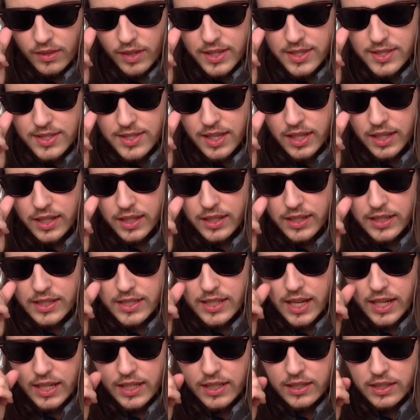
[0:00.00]
suddenly
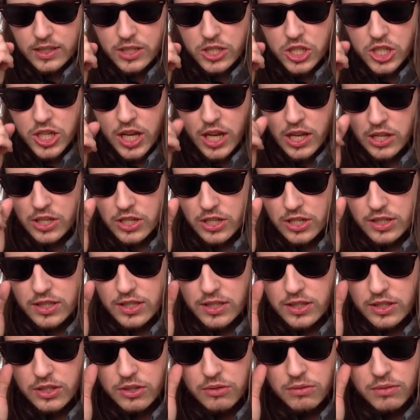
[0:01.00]
Jackal changes
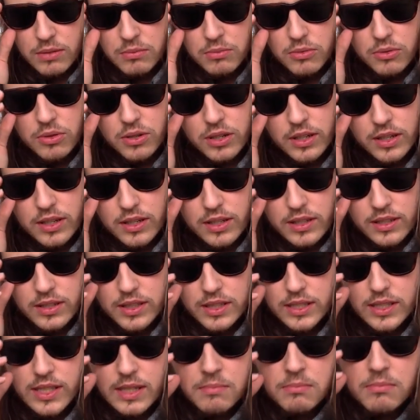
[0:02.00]
into a more
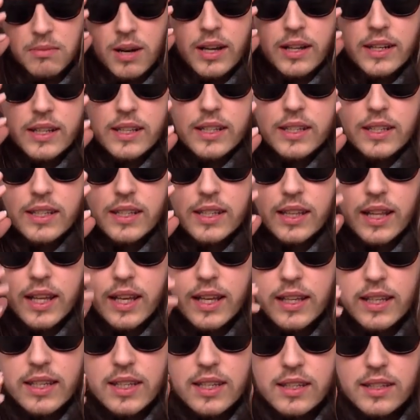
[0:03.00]
demonic,
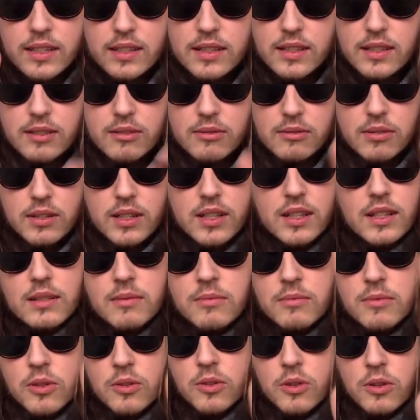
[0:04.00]
like,
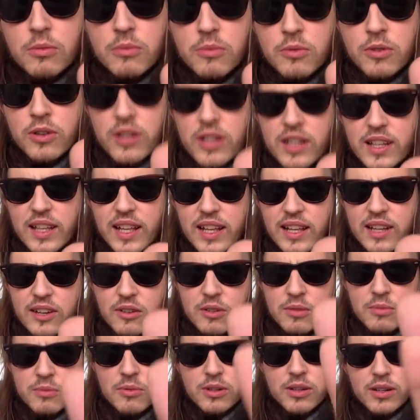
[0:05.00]
well, or more,
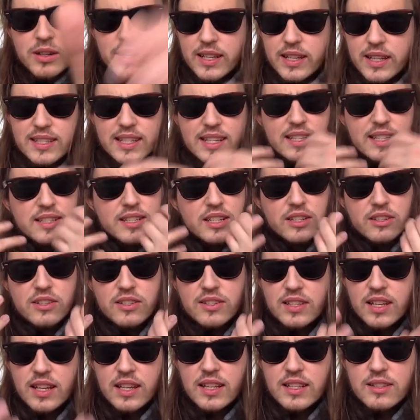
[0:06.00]
or more, it's easier to
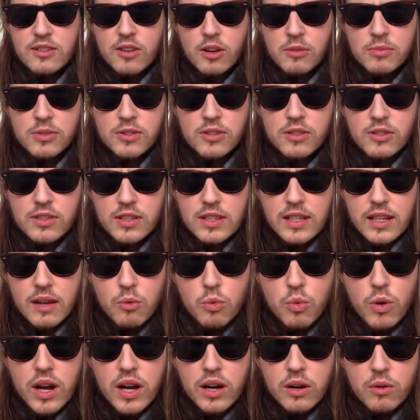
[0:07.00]
say, it almost looks like a
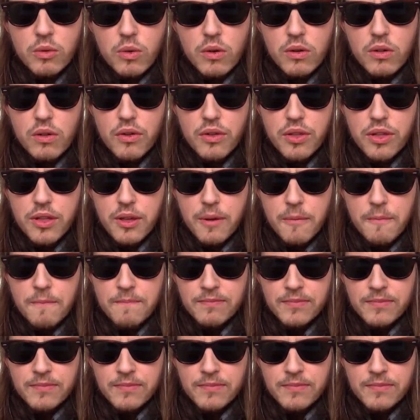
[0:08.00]
werewolf